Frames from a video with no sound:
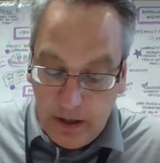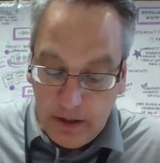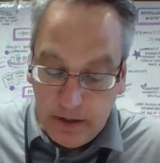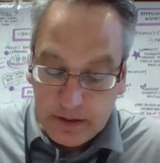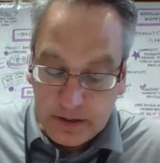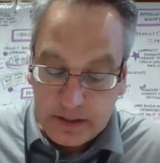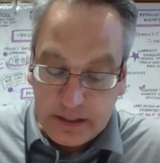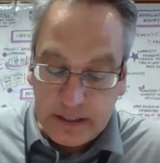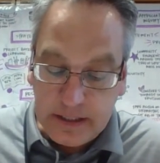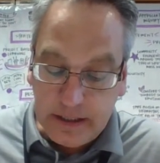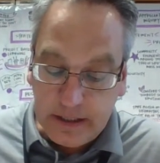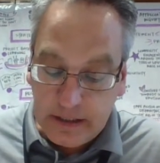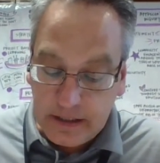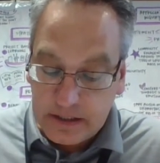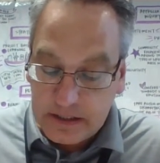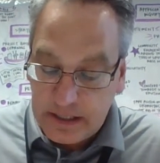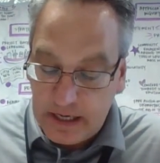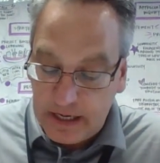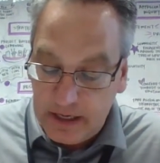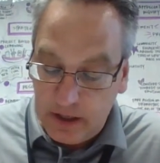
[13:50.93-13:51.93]
Seating in the
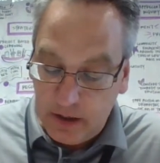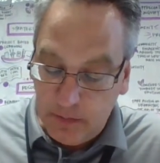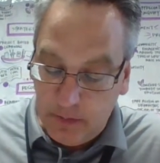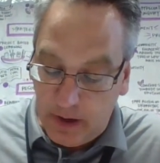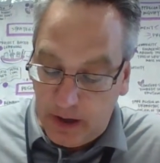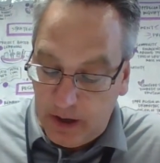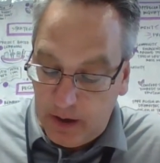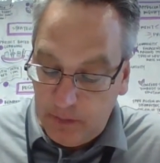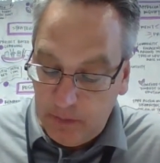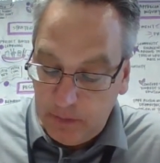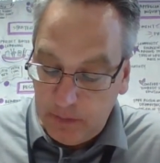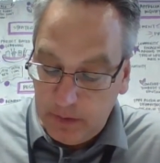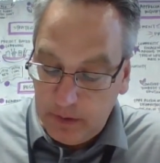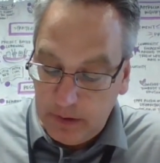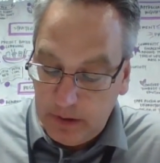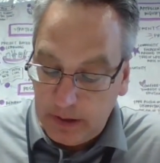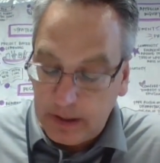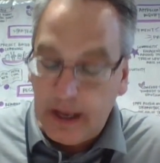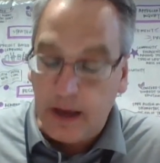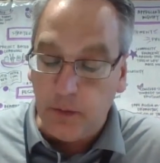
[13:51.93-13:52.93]
stadium, um,
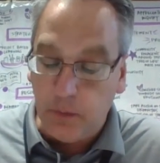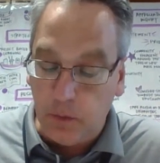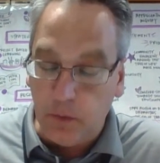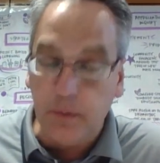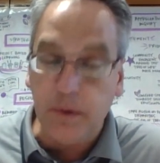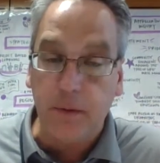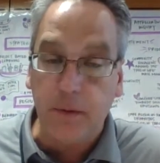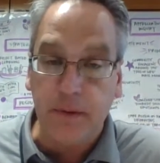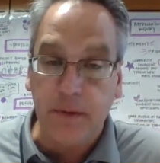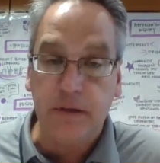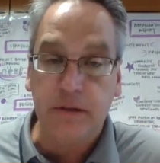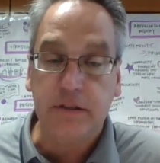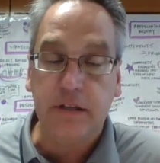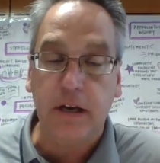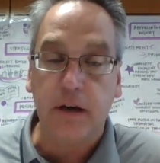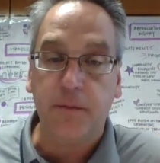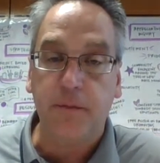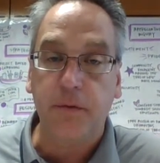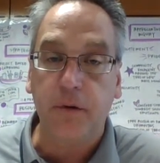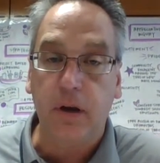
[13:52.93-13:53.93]
again, will be
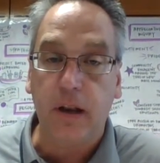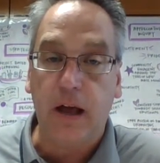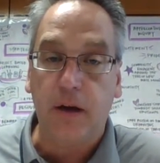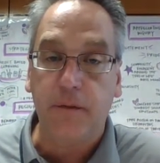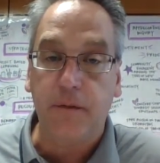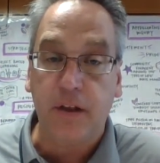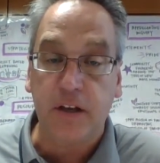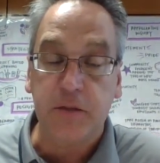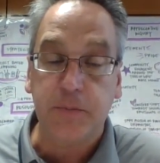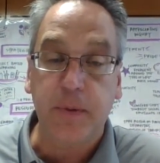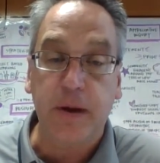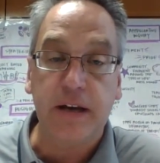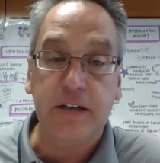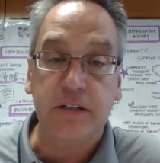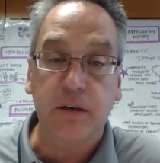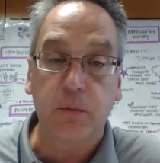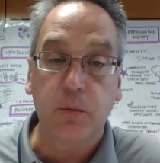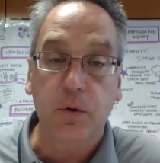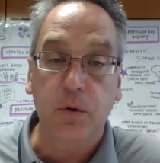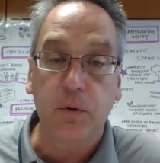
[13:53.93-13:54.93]
set up to allow for that
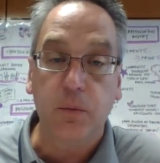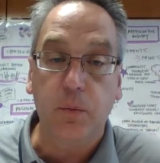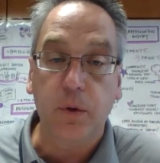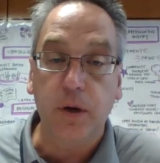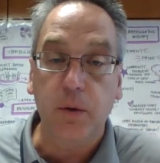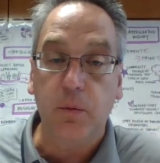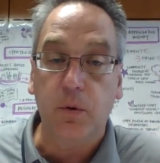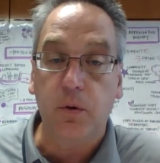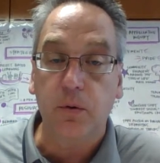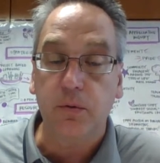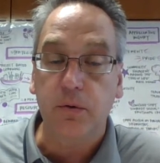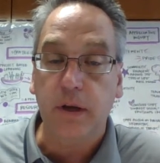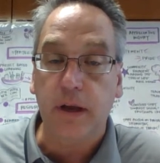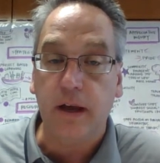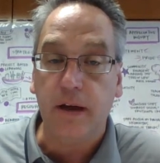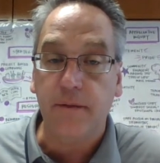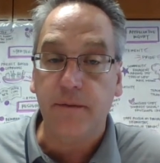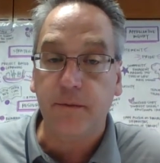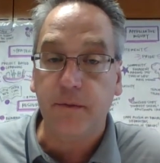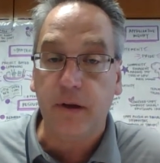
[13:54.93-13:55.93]
space, and we will
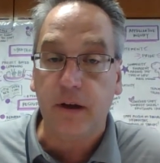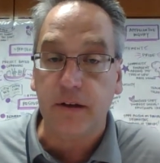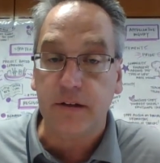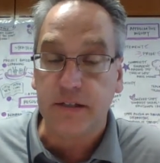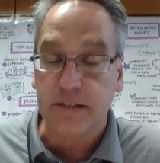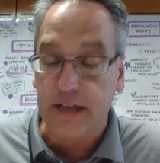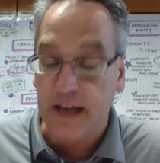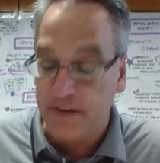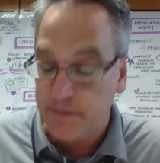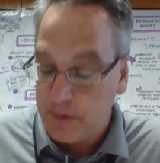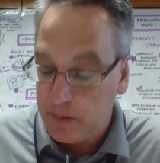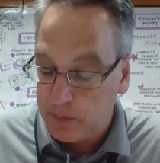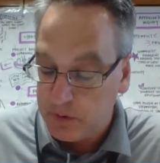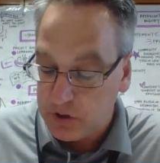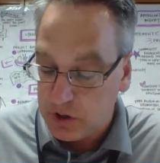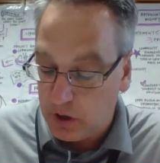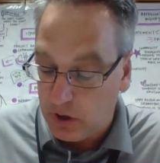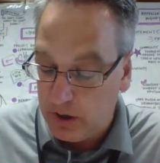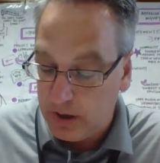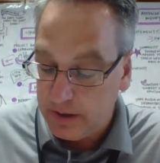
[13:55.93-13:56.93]
have uh, staff
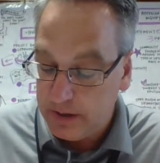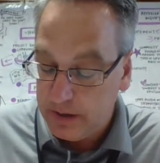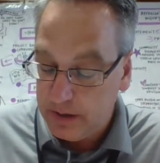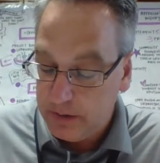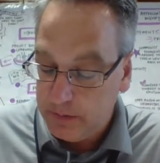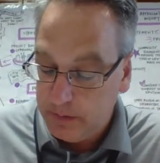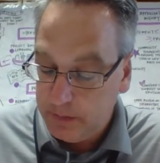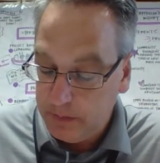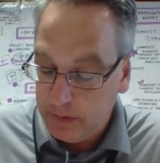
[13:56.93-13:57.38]
members on